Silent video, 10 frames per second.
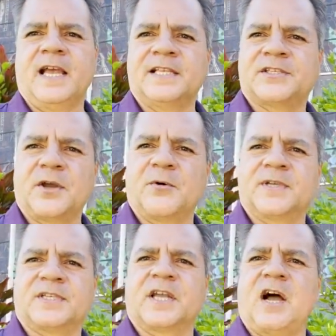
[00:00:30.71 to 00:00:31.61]
And so,
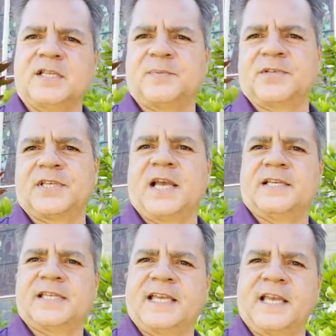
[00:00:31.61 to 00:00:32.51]
as the gospel
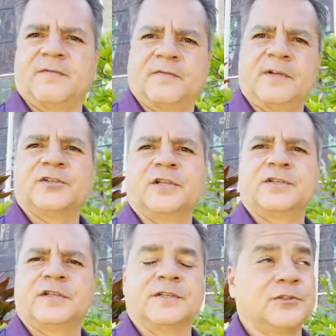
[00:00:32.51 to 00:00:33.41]
says, again,
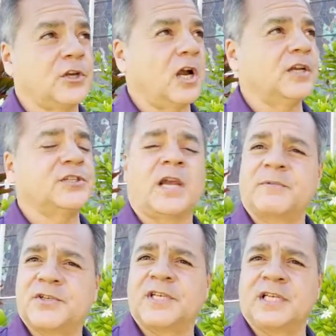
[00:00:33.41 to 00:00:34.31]
John
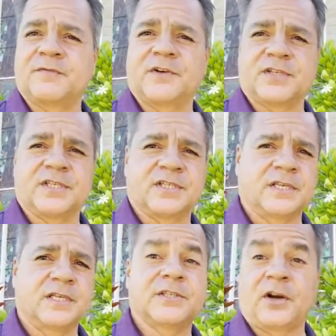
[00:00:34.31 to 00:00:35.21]
chapter 6, verses
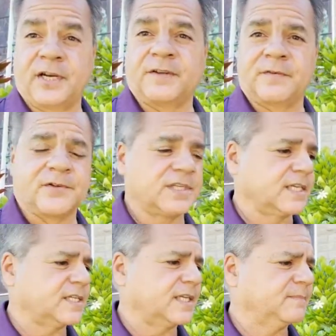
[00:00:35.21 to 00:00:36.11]
starting at verse
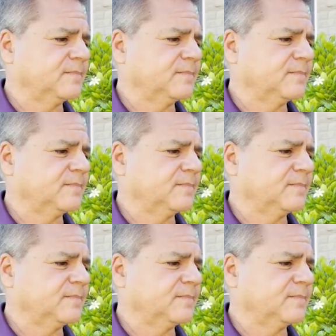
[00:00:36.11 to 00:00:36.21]
60.